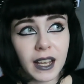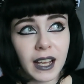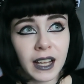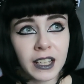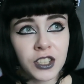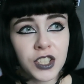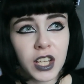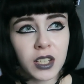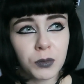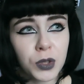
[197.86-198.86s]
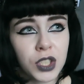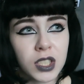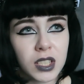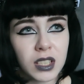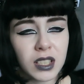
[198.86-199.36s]
And it
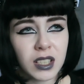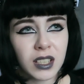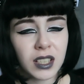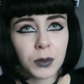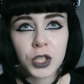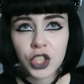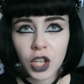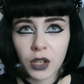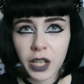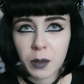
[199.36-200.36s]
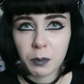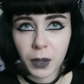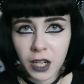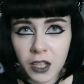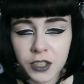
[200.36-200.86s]
was so like
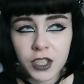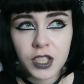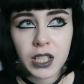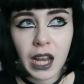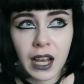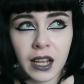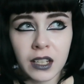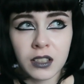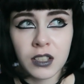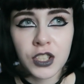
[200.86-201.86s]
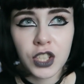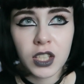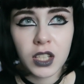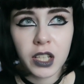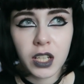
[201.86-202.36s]
blunt, and
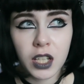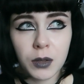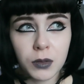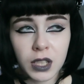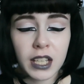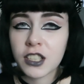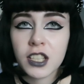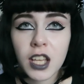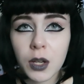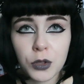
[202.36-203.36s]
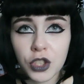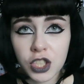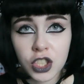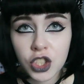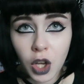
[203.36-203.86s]
it, as I said, it was
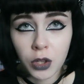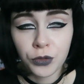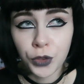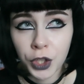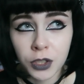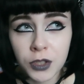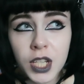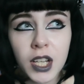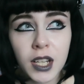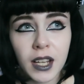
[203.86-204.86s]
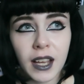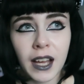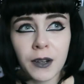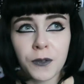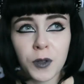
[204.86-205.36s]
just so rude.
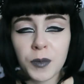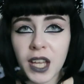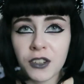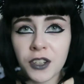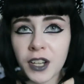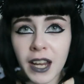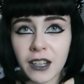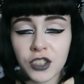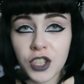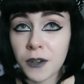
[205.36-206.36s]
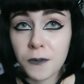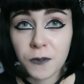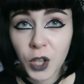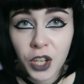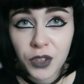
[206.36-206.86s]
And from then on, I don't
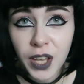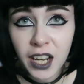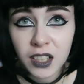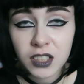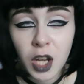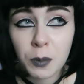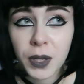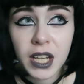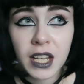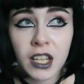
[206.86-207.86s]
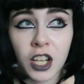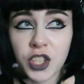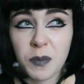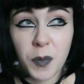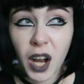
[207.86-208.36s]
follow that company, I
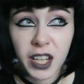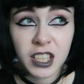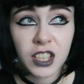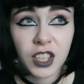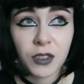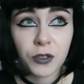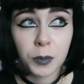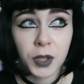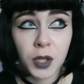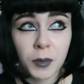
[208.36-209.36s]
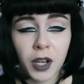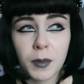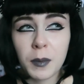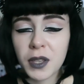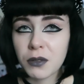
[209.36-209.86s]
don't buy anything from them. I
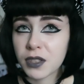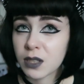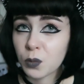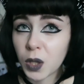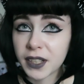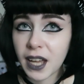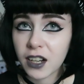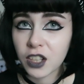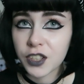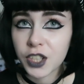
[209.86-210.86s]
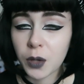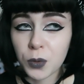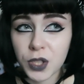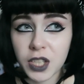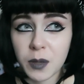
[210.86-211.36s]
remember there was this one necklace that I
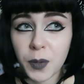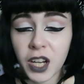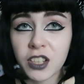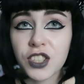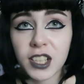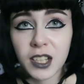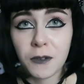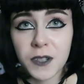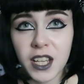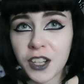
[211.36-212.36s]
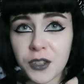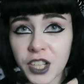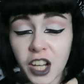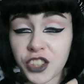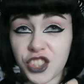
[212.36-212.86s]
was gonna buy because I loved it, and I was
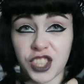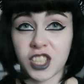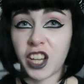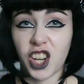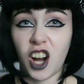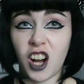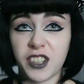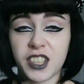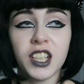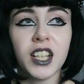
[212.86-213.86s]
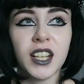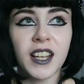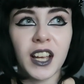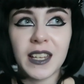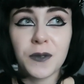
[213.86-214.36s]
like, I can't.
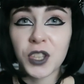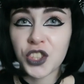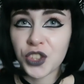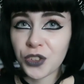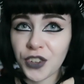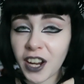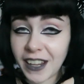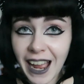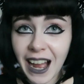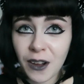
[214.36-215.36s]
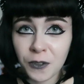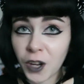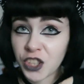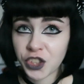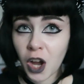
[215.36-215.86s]
Even the jewellery I have,
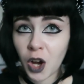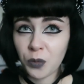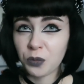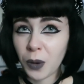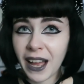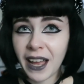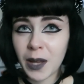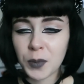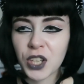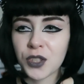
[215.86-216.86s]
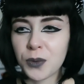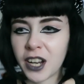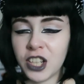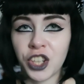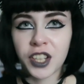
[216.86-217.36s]
I can't wear, because when
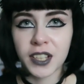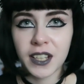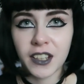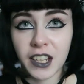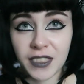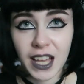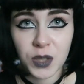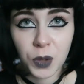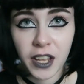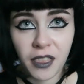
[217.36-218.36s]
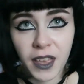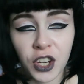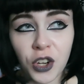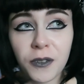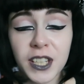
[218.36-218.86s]
I look at it, like, that's what I
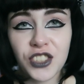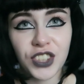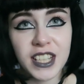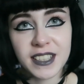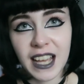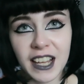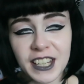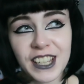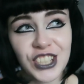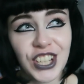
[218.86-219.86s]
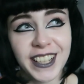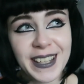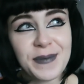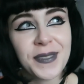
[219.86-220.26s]
think of, and it's really sad, actually.